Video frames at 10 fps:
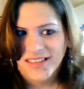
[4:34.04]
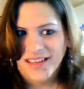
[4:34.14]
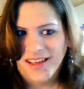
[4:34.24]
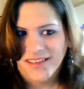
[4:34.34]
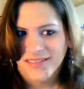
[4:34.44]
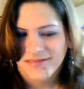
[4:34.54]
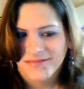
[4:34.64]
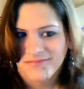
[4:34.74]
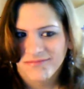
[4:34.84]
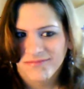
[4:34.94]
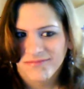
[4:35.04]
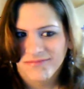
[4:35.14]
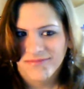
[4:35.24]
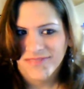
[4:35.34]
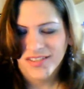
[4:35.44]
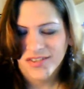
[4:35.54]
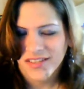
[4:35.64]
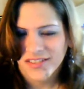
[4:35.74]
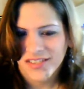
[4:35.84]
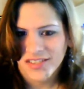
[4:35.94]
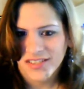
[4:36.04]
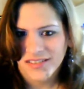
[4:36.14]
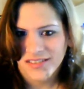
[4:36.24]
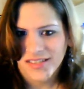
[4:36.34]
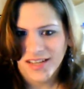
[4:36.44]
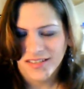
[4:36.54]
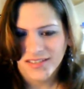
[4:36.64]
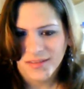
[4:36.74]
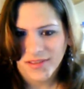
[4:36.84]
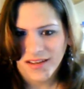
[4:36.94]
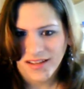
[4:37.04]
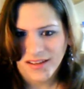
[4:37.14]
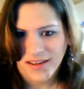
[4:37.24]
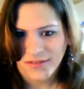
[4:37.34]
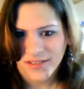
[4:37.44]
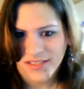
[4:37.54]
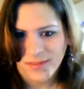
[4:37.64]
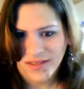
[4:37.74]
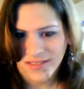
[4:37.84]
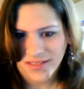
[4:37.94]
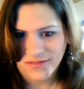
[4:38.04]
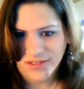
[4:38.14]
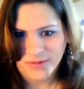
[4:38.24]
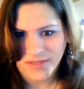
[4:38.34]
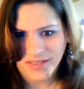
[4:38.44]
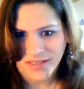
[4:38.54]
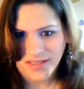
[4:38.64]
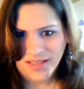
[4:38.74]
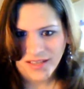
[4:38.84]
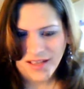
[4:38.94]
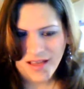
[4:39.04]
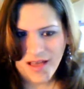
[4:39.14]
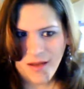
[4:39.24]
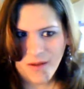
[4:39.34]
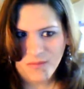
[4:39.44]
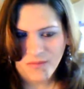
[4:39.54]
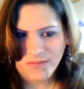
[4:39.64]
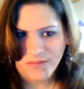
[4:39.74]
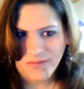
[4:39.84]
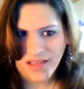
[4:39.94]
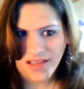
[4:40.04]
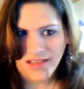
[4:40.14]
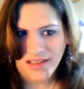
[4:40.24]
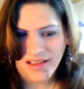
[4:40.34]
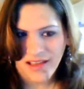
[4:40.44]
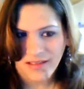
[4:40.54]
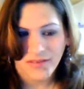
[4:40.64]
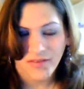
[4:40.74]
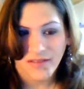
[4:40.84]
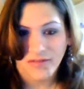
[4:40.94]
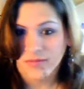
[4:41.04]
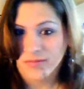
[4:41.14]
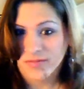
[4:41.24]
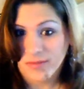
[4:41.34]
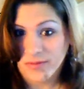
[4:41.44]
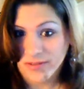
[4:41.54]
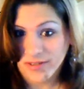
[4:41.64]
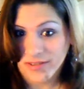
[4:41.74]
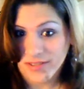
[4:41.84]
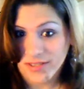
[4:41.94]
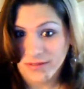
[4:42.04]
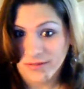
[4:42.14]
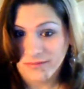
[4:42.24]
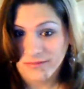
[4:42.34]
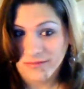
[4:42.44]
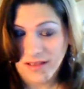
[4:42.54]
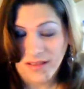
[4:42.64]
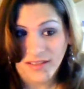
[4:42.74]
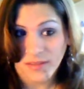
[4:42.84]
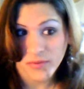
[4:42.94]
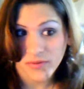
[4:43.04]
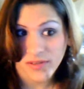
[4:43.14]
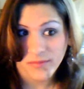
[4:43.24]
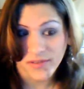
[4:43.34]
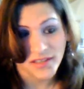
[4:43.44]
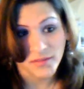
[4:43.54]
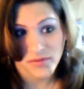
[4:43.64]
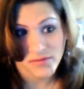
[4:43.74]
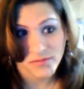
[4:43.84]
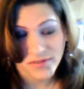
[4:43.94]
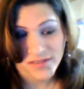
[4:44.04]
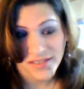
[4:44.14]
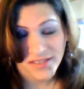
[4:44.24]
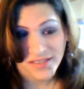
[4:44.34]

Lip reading: Yeah, detransitioning is not something I could ever see myself doing. And I don't even have the boobs that most girls do. I got the booty, but not the boobs.